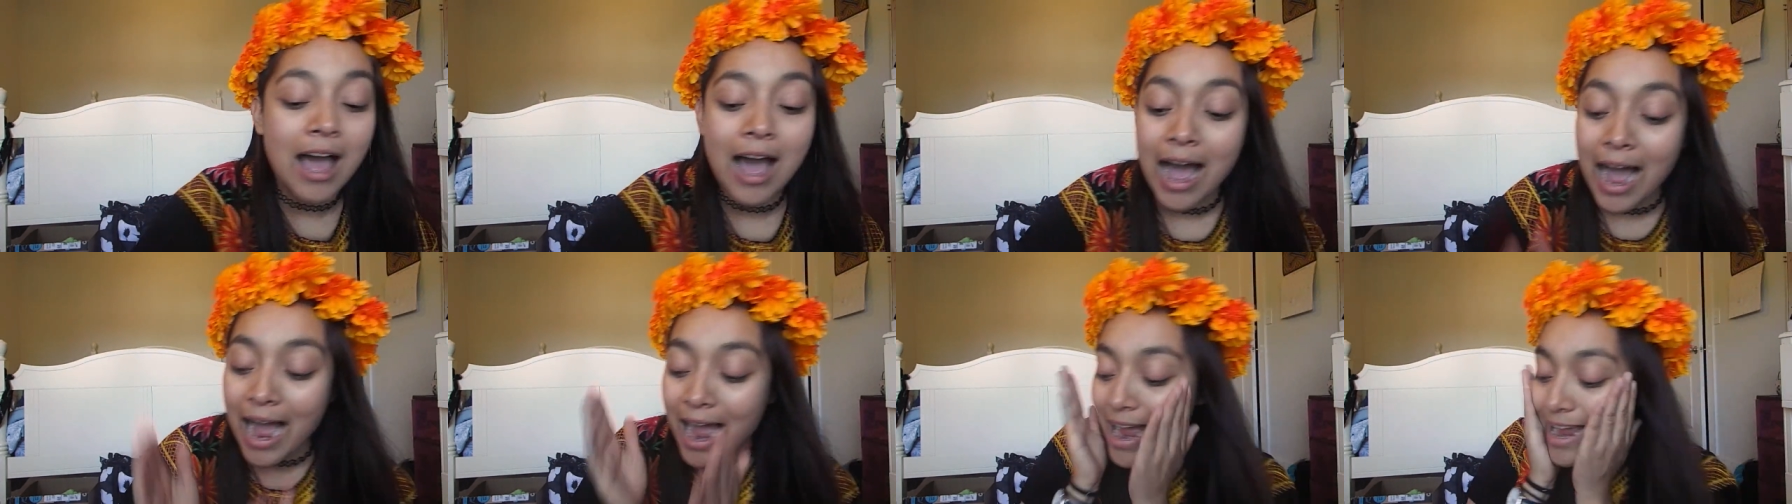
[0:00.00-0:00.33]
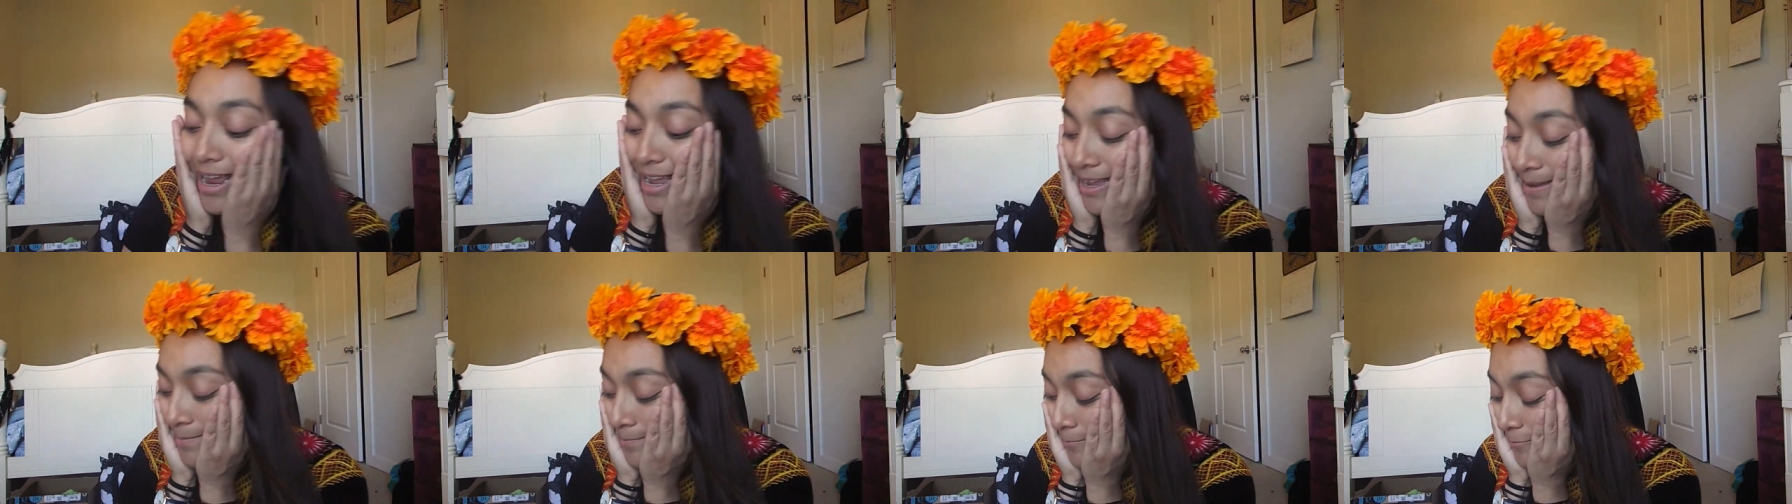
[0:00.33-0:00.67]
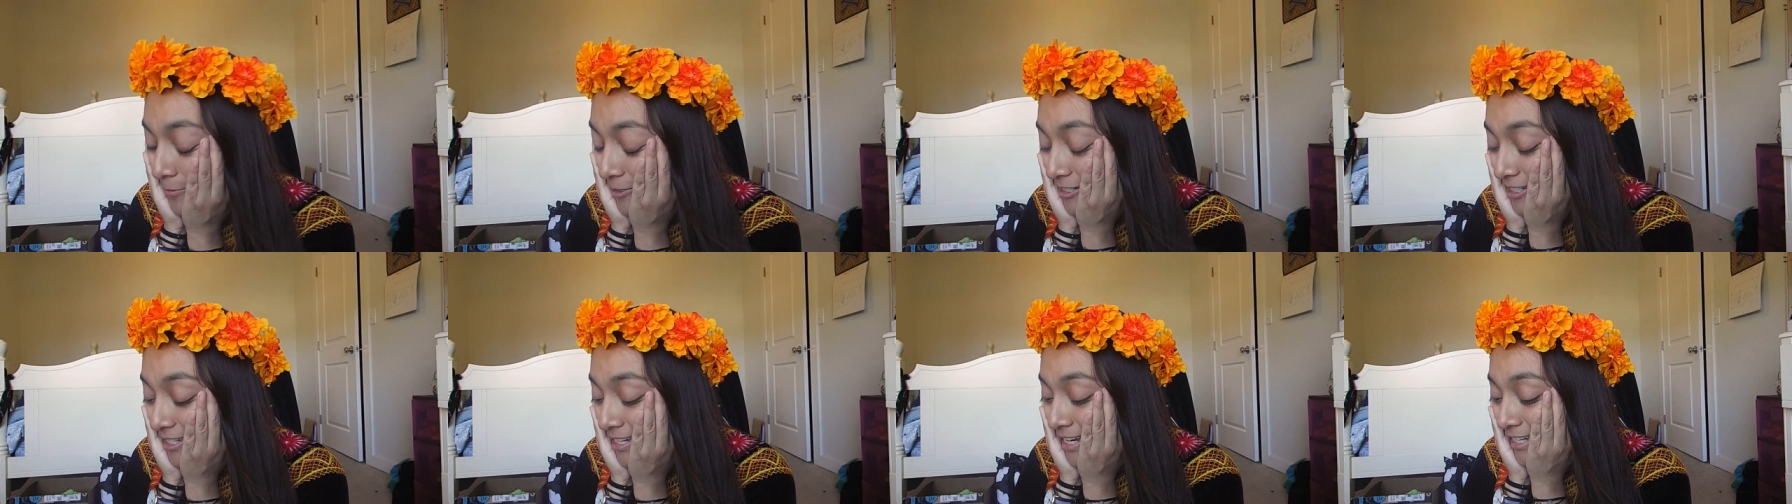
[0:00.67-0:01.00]
I am
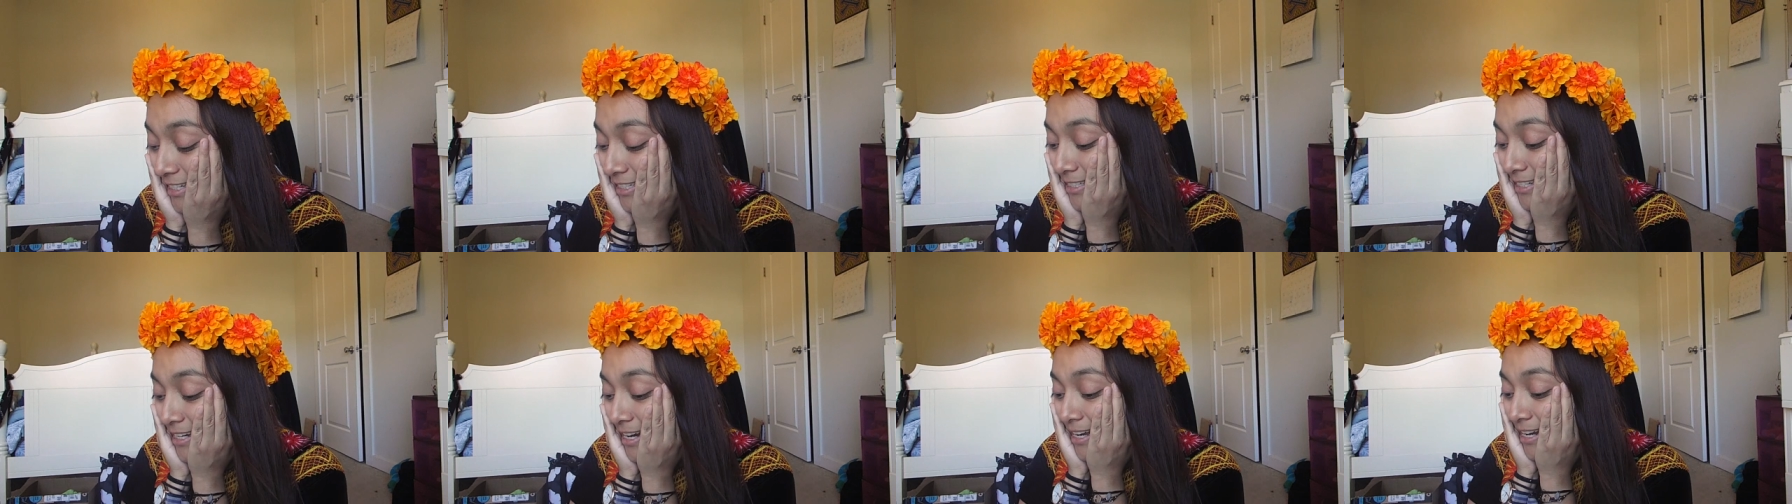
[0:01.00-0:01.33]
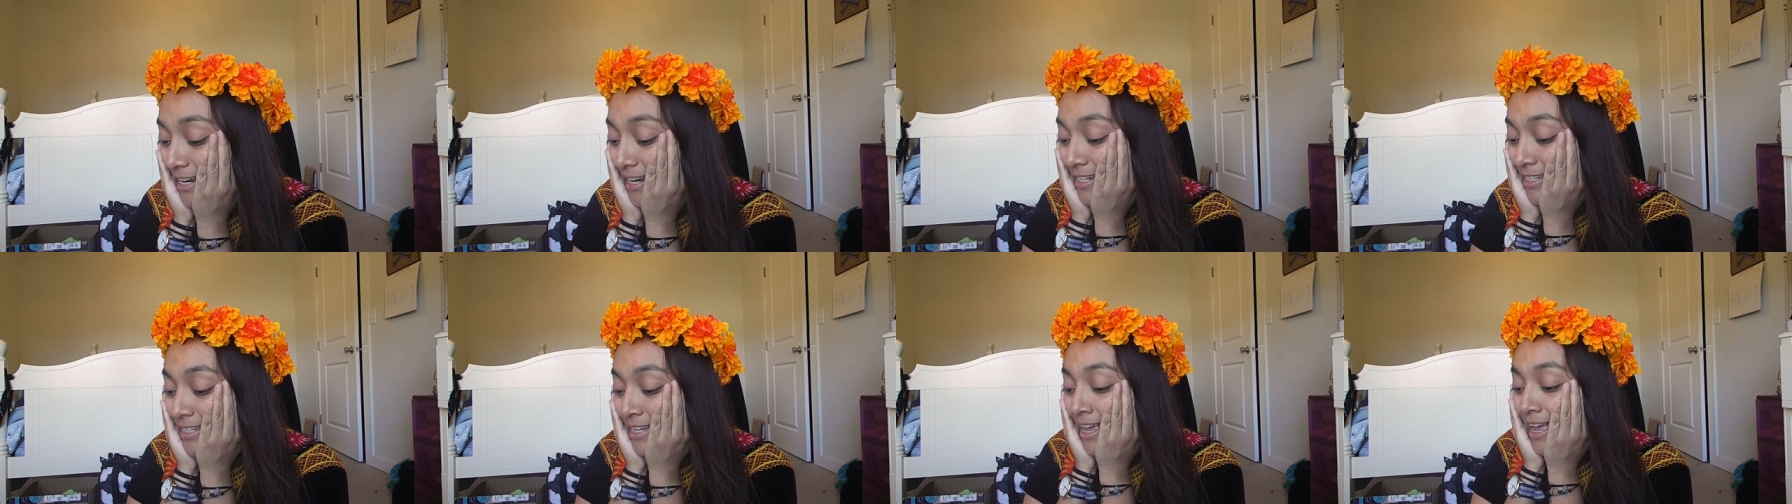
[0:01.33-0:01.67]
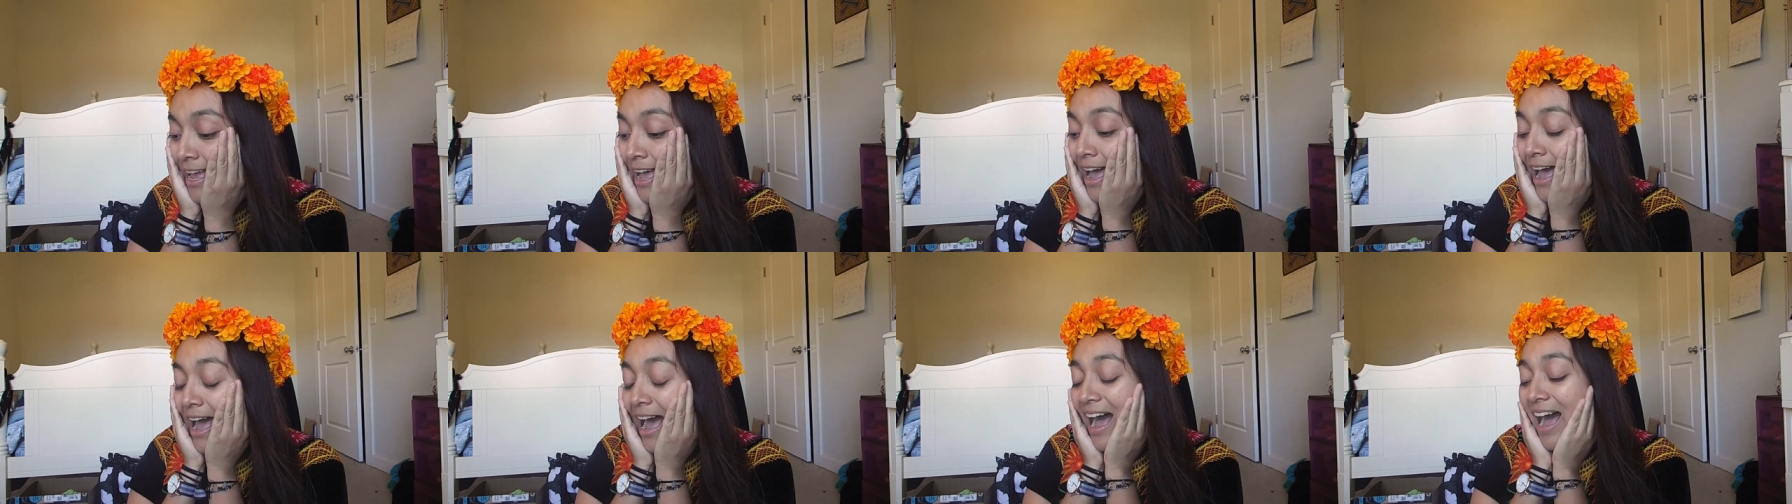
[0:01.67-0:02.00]
really excited.
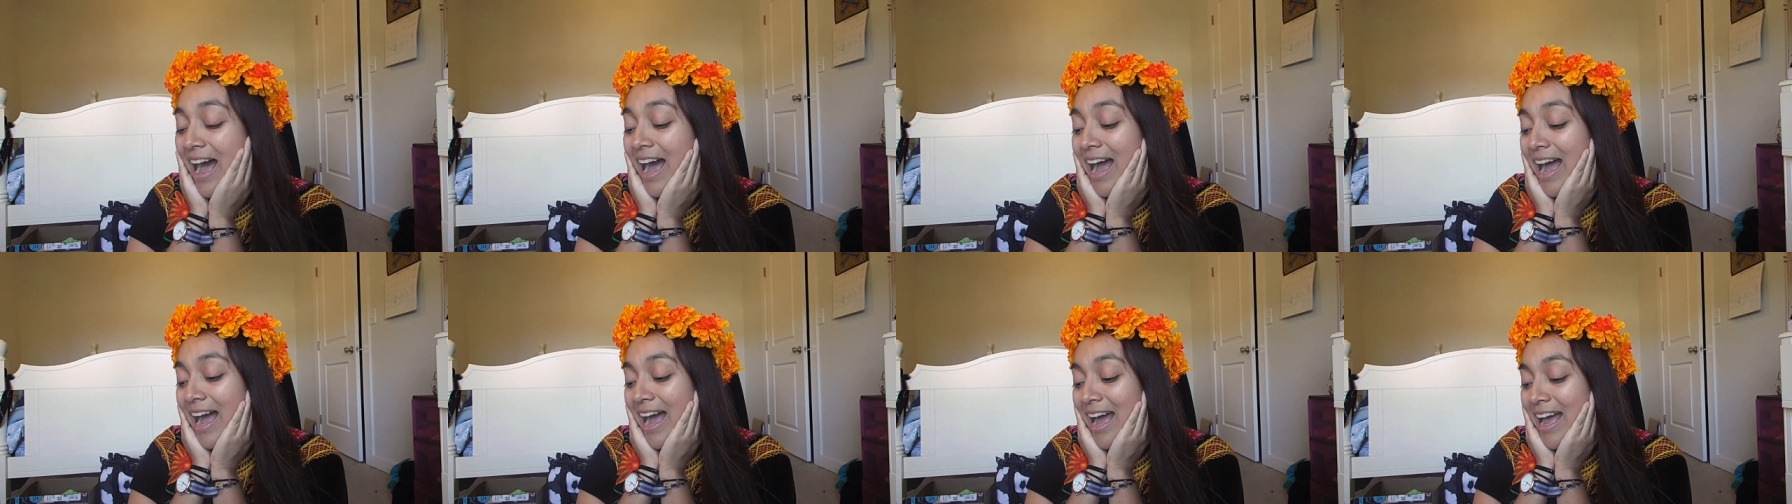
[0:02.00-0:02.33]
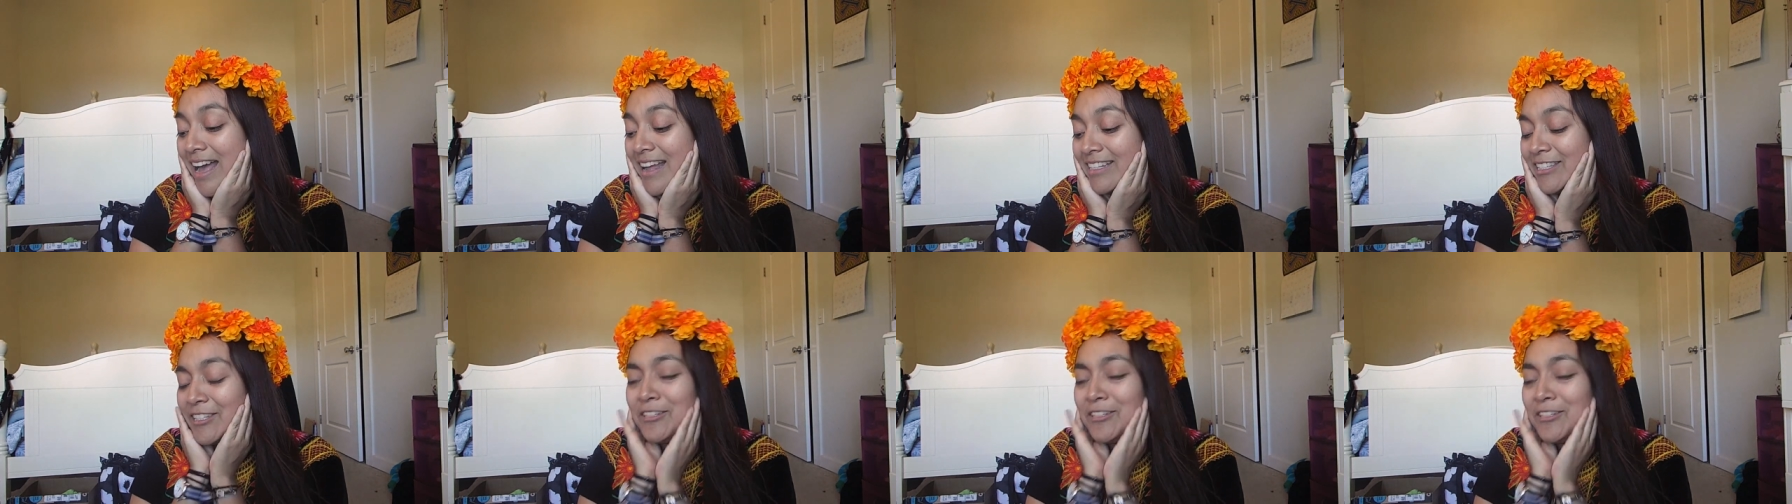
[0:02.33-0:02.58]
Uh,